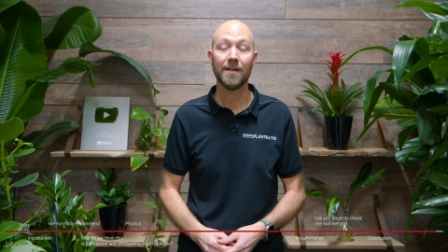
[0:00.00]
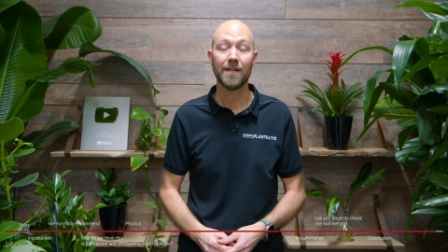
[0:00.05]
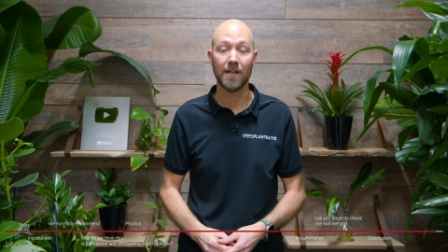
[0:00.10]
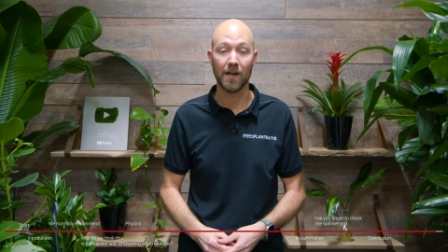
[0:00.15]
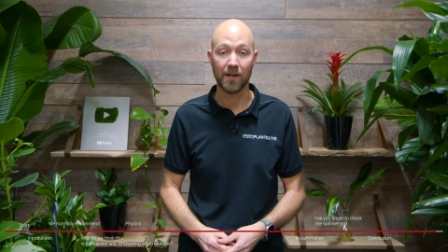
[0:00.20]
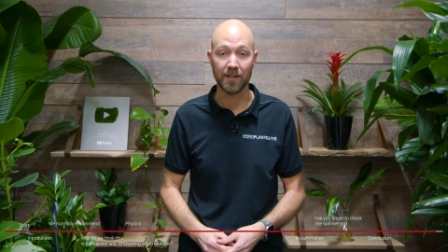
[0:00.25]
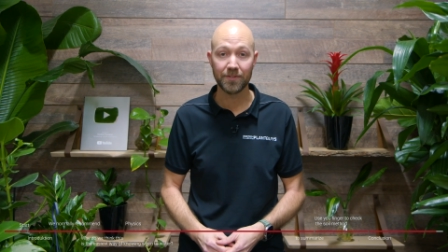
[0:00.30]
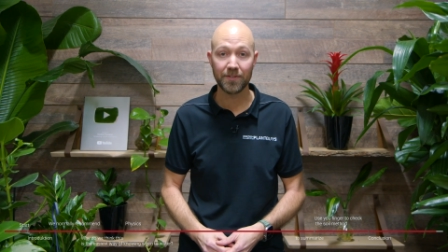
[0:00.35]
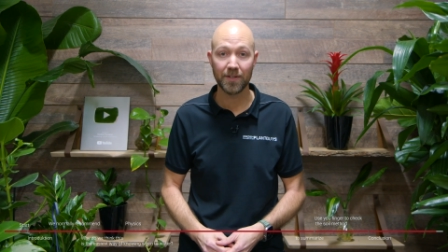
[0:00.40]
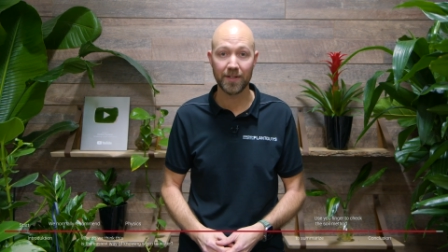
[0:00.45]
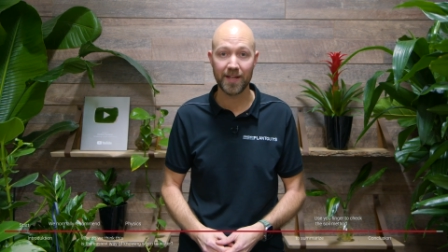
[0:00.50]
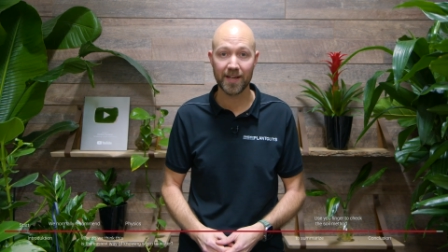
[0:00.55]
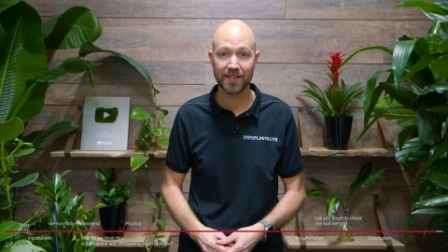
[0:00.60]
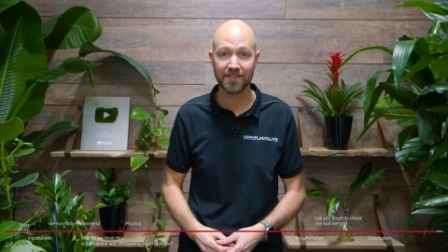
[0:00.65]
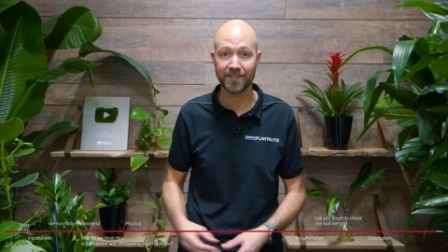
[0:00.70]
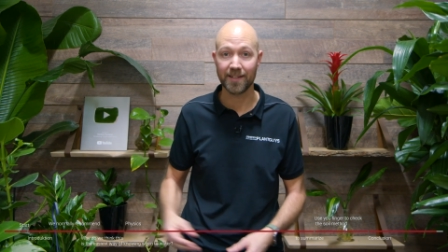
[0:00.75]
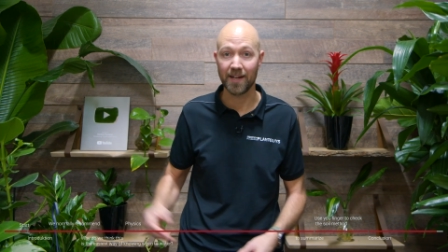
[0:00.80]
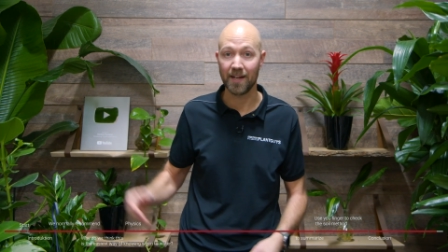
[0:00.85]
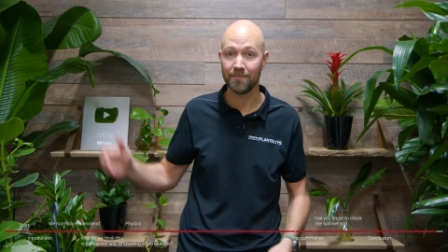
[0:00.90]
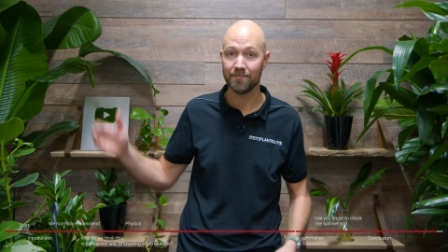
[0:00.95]
Now until
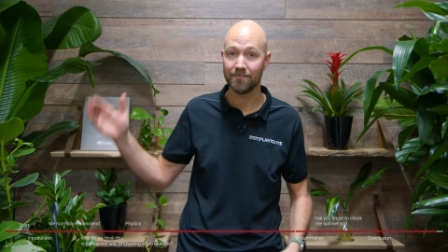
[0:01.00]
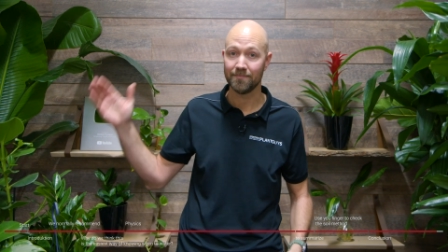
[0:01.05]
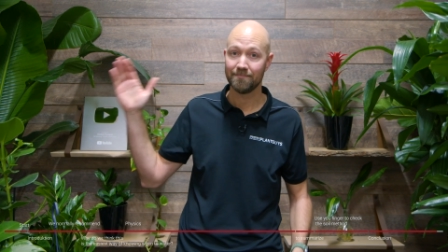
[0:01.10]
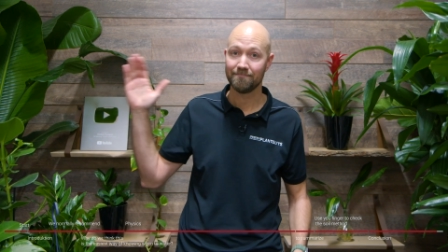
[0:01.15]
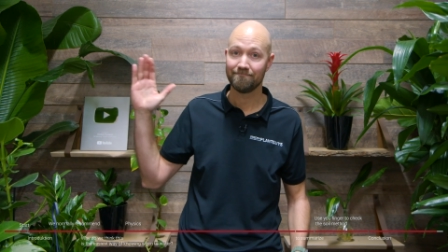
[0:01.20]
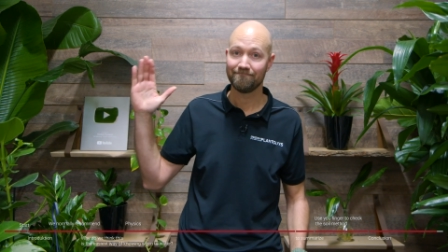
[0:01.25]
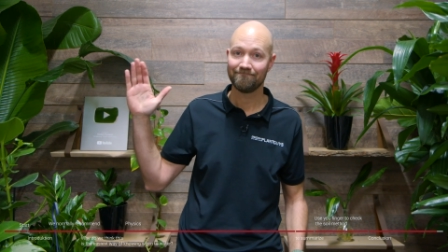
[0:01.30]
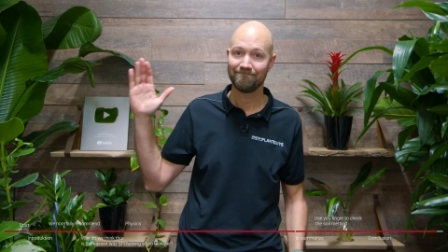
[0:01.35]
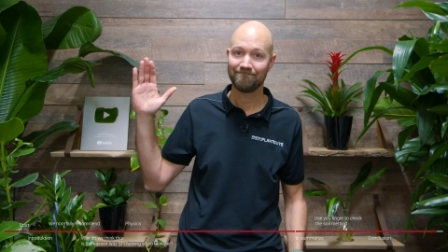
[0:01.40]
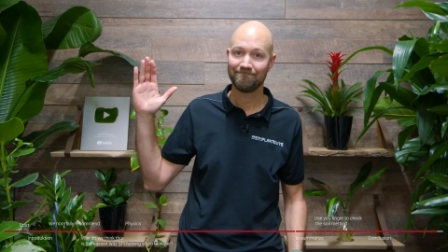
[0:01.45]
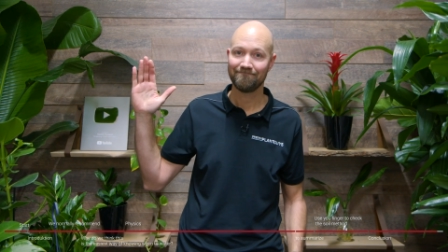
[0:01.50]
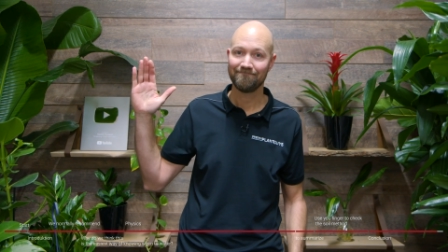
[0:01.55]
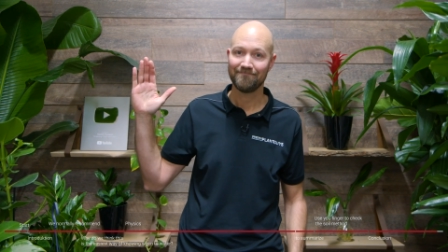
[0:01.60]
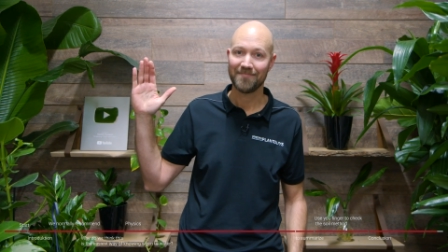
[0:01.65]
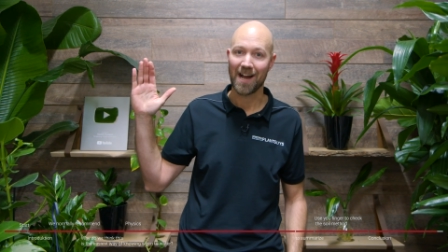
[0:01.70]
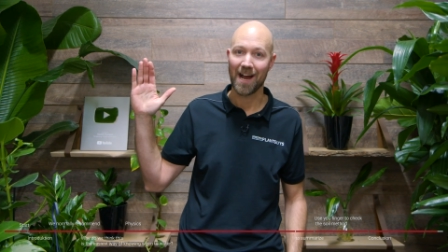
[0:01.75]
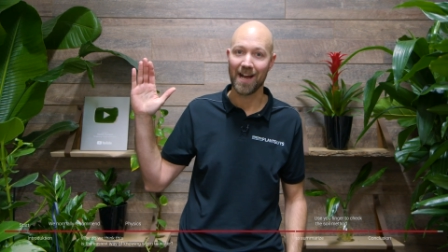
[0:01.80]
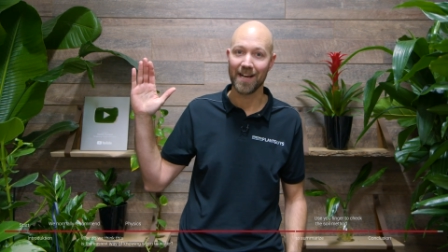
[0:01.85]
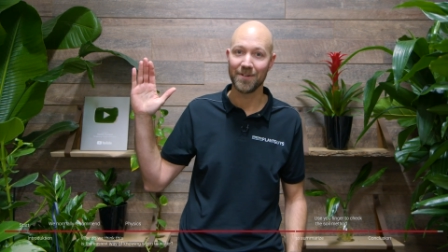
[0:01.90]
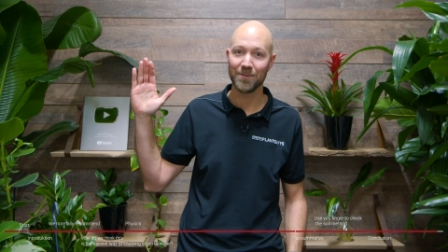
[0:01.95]
next time,
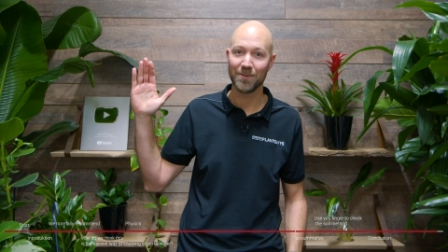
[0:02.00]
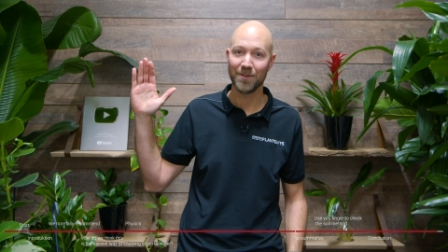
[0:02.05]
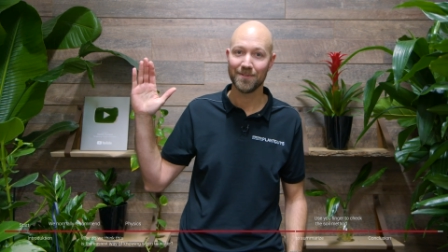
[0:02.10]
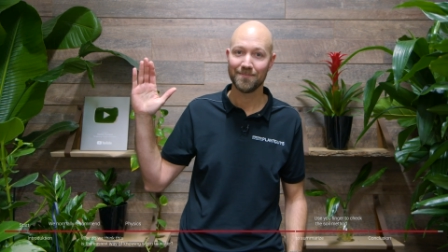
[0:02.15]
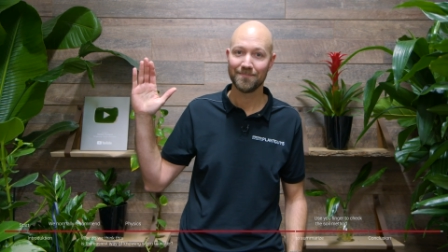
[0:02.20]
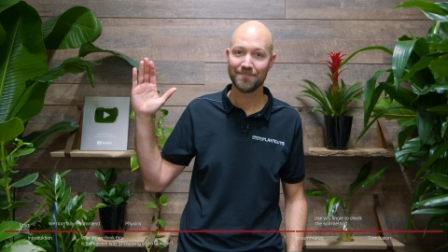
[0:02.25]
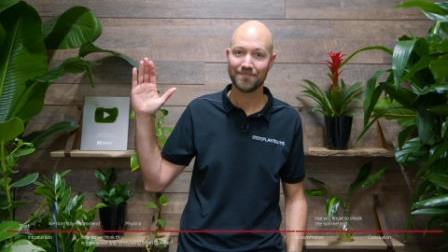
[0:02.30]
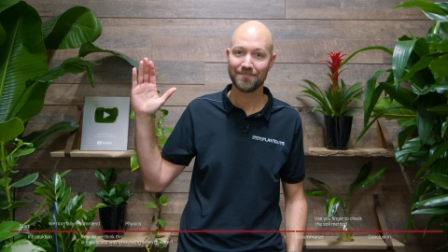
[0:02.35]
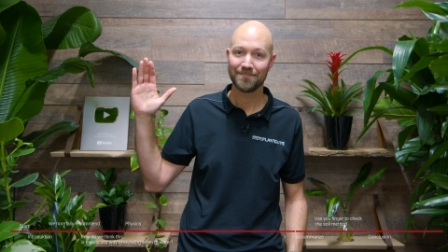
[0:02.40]
hej då!